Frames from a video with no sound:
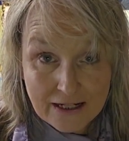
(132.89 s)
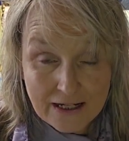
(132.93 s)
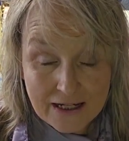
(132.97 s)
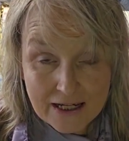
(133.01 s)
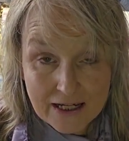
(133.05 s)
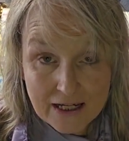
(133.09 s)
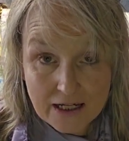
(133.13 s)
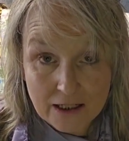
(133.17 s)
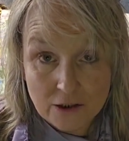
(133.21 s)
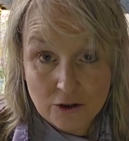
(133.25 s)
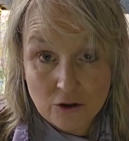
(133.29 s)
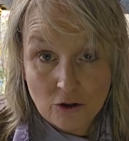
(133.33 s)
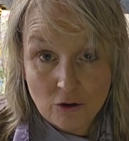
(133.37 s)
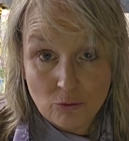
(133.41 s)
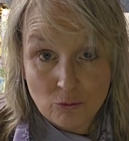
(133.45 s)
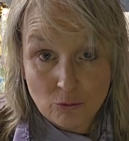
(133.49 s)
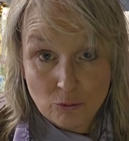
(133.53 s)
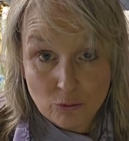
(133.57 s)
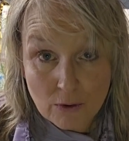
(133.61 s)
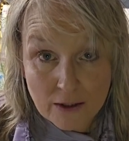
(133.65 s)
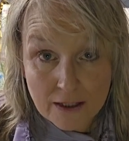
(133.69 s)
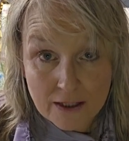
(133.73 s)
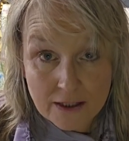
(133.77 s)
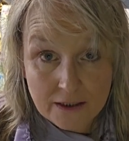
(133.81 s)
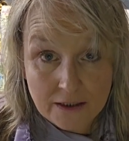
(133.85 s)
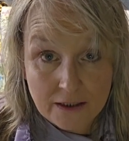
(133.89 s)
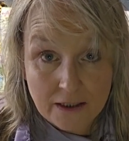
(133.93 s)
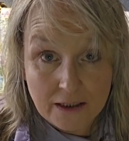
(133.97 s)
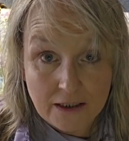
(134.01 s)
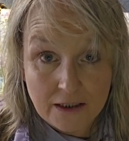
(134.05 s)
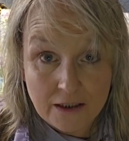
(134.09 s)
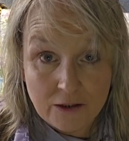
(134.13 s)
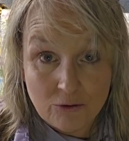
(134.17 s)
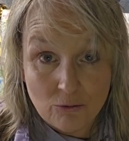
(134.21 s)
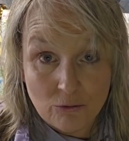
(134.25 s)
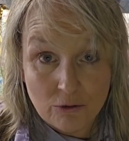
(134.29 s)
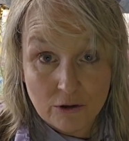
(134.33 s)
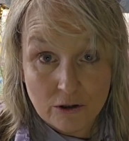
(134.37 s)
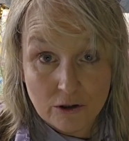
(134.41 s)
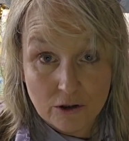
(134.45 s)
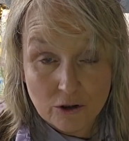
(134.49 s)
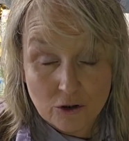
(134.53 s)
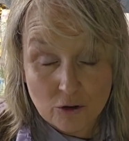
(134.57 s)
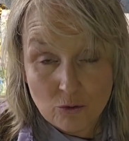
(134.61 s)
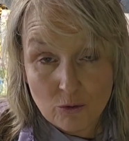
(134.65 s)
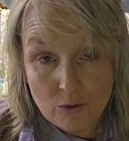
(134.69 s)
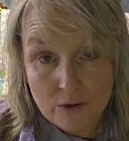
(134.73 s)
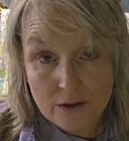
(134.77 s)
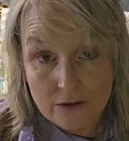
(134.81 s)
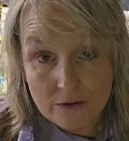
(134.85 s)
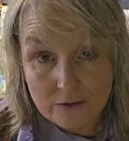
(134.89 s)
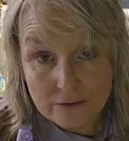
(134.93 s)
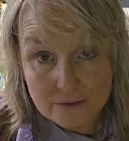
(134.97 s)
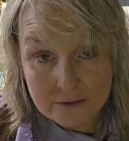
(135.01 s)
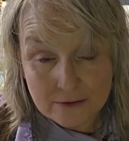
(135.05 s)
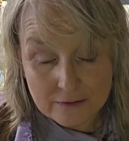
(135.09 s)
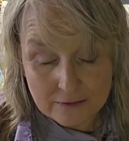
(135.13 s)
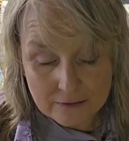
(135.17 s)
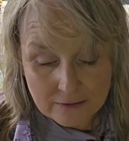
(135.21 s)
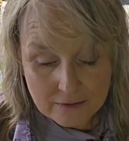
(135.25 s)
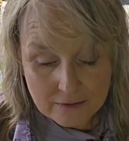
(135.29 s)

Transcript: and run your quilt